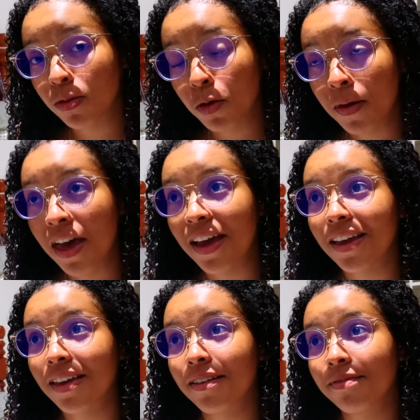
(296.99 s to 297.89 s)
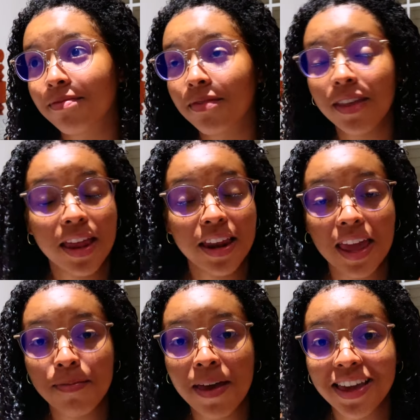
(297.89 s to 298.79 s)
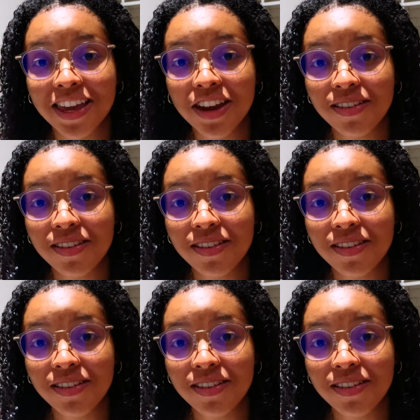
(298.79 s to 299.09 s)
boat back and came back here.